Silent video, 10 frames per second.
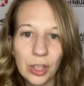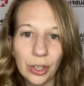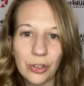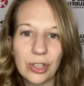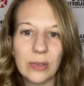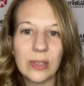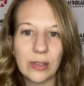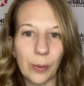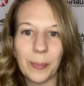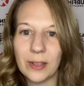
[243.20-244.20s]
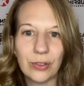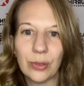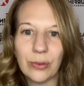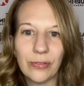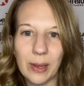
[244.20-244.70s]
she was open
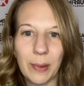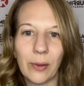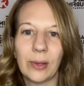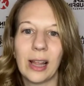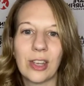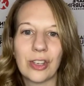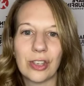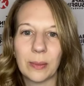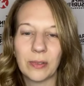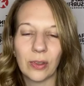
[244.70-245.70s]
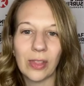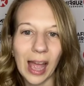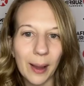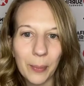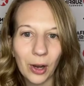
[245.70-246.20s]
to female relationships. So
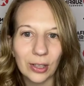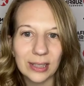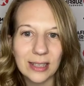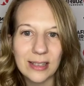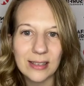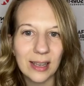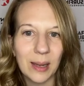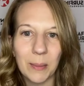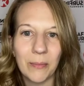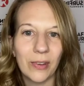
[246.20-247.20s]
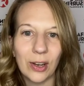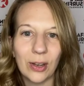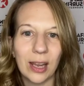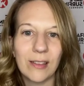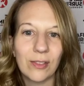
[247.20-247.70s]
that part didn't seem
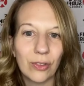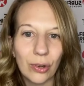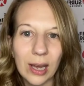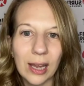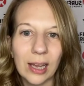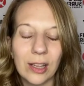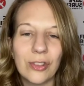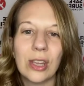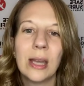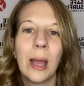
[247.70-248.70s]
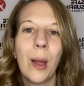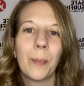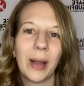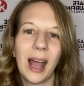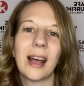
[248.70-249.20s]
very strange.
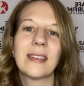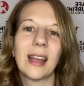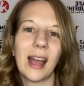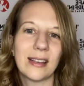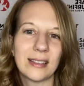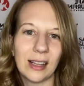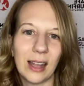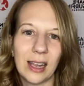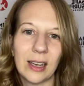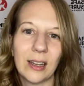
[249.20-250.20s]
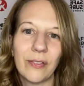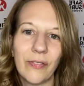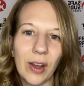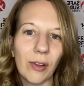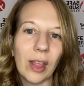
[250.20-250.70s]
But as it escalated
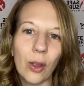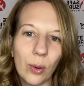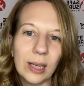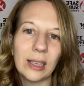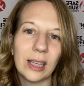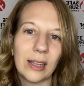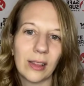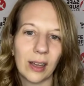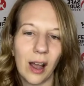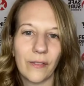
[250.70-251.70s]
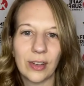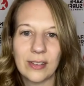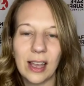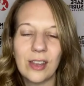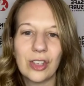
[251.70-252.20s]
fairly quickly in the
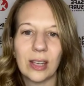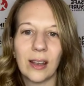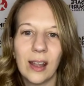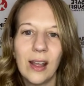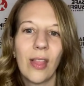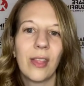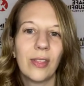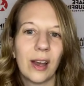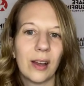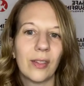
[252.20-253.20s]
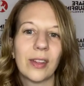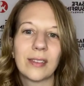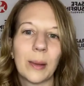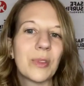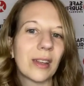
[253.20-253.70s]
conversation, the
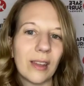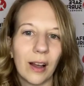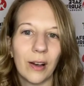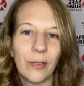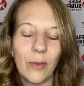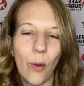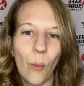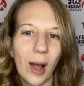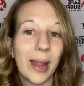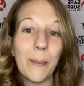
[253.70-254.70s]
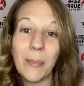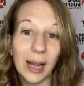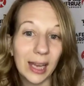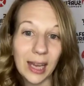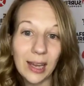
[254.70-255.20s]
subject of wanting
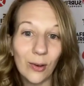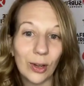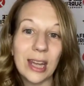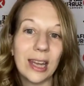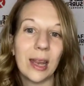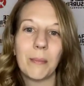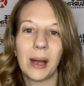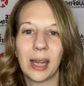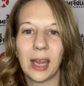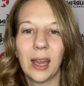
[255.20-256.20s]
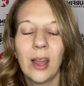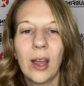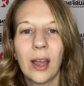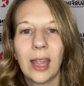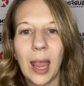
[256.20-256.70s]
money or needing money
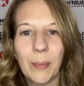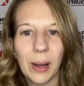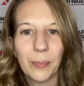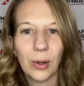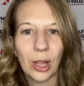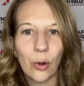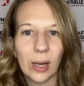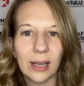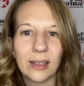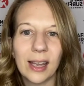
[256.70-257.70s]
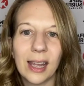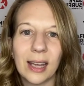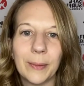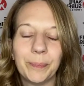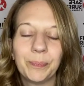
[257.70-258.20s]
came up pretty quick.
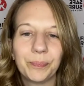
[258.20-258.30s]
And